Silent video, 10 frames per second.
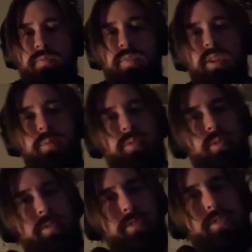I'm sort of
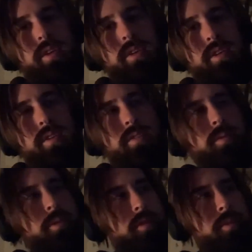ascending this
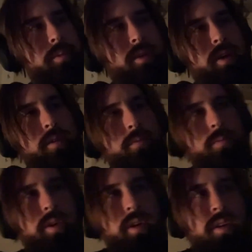gorge, and about halfway